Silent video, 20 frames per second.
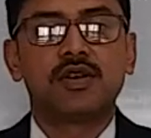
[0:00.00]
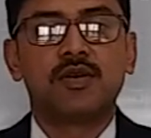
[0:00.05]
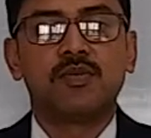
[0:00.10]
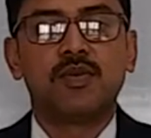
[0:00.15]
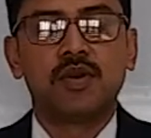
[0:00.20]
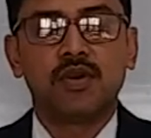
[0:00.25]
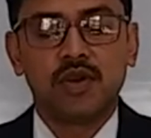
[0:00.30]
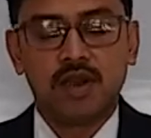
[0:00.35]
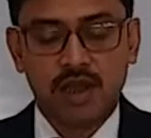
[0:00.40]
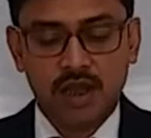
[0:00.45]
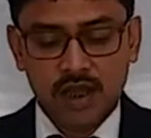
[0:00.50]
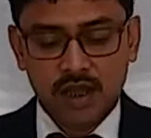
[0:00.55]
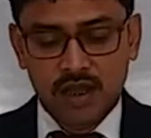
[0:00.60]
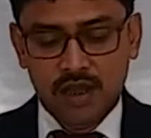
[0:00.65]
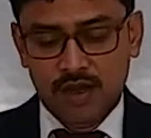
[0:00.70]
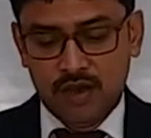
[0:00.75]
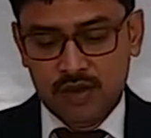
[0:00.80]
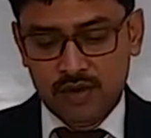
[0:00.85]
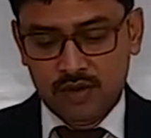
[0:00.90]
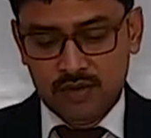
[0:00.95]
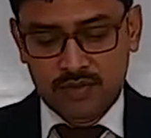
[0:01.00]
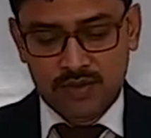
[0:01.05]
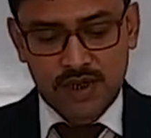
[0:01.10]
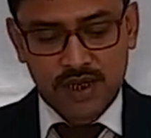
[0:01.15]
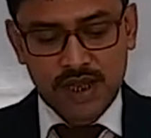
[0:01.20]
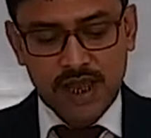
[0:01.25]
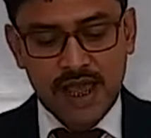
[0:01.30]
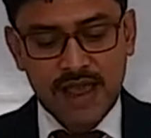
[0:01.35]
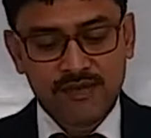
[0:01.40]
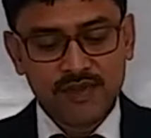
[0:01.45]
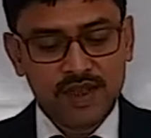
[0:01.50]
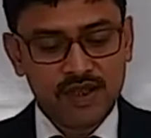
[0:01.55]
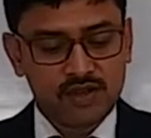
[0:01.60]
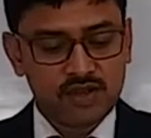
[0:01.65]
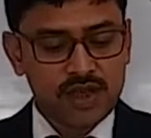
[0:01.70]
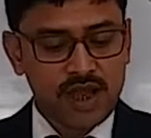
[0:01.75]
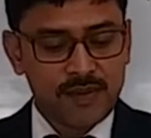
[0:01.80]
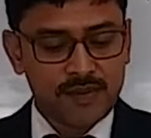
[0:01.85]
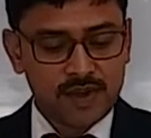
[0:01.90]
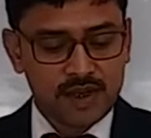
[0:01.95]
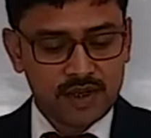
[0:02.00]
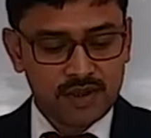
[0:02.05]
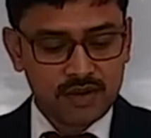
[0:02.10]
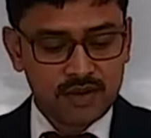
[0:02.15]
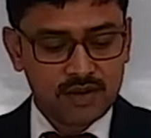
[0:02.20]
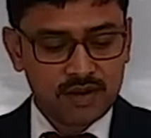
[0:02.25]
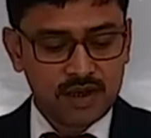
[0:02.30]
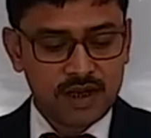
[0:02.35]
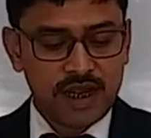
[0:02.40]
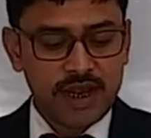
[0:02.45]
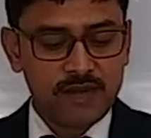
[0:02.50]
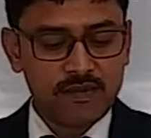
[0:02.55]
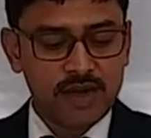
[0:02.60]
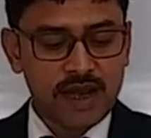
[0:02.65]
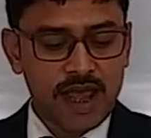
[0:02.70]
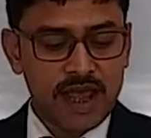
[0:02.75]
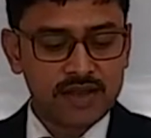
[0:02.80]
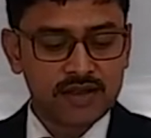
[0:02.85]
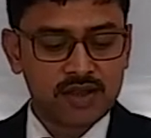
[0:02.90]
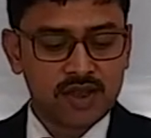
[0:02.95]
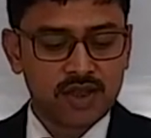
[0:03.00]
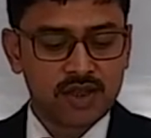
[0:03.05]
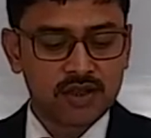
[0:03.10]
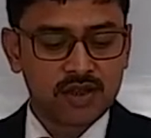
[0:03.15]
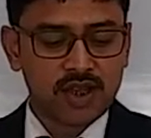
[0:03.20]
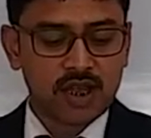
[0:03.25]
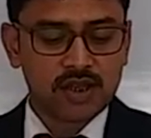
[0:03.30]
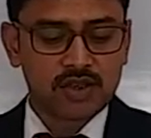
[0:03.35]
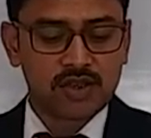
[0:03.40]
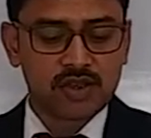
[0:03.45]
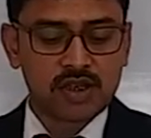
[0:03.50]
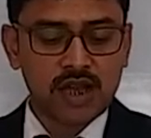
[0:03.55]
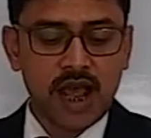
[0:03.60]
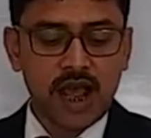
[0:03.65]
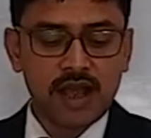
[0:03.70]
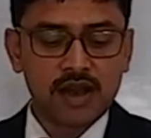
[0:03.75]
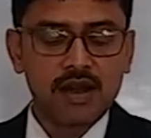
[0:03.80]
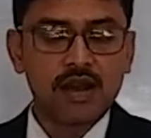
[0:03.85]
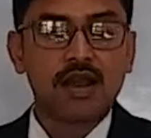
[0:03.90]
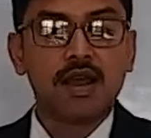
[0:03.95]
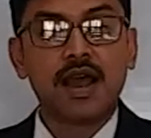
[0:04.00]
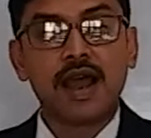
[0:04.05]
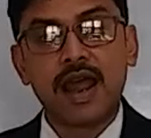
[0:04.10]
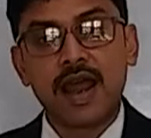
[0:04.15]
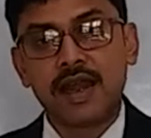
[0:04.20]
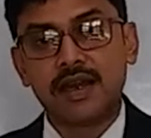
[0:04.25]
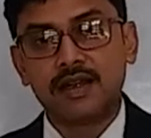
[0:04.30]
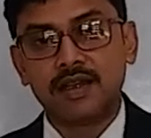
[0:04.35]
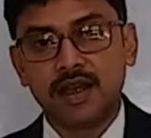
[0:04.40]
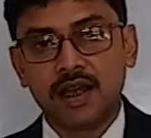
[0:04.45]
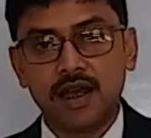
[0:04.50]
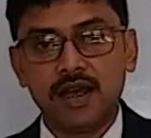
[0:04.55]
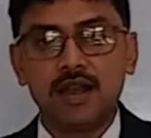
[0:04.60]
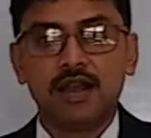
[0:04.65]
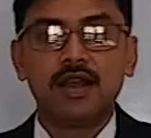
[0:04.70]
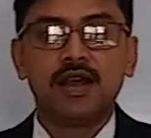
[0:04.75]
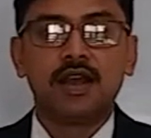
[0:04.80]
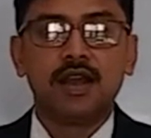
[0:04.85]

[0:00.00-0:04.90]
book, we have this chapter named as The Star and the